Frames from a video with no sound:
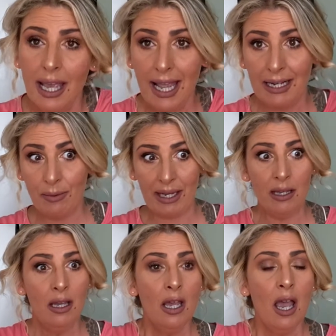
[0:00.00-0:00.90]
Anyway,
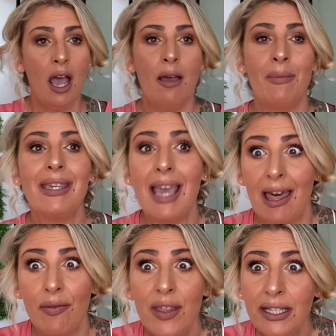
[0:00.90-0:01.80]

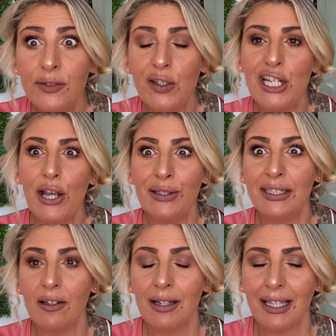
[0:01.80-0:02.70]
these videos
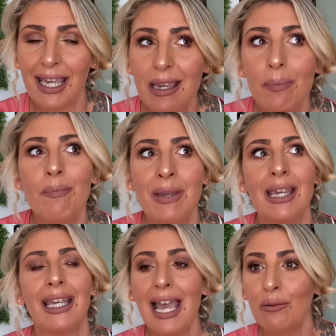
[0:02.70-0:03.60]
keep me
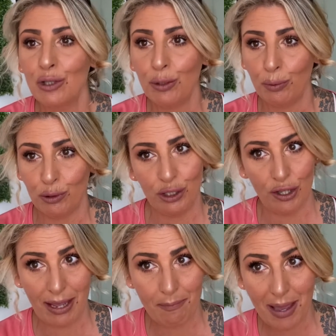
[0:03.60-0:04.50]
accountable, so
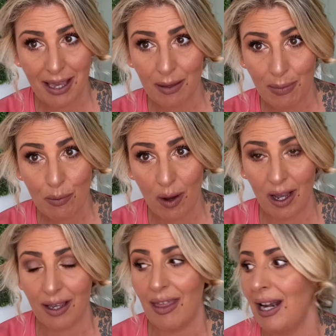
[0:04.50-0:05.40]
they make me
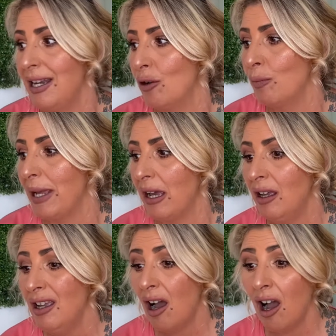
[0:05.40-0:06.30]
work that little bit
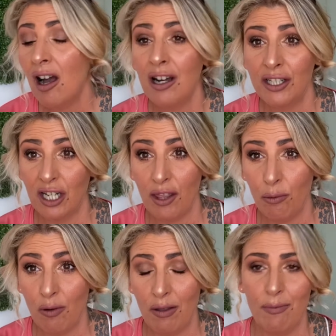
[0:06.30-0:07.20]
harder
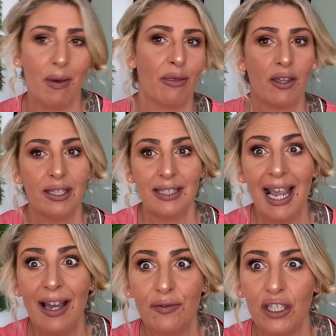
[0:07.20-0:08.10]
throughout the month because I
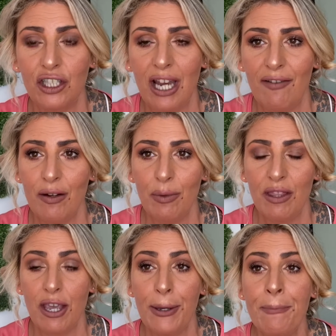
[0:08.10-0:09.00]
have to share it with
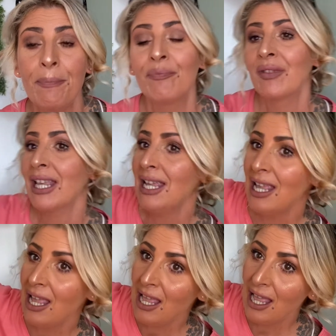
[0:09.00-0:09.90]
you.
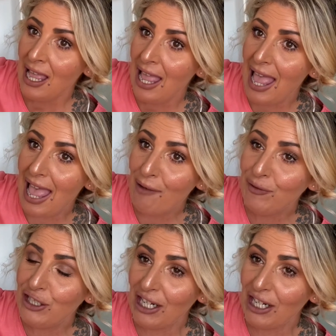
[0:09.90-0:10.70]
At the